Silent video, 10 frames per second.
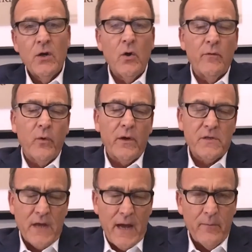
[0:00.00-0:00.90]
who have worked
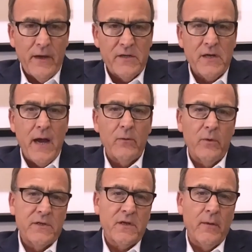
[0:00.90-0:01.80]
side by side
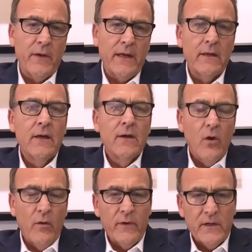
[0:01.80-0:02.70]
with somebody
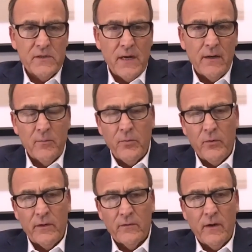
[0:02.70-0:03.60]
over an extended
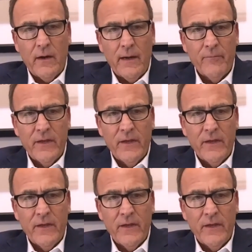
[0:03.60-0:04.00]
period of time.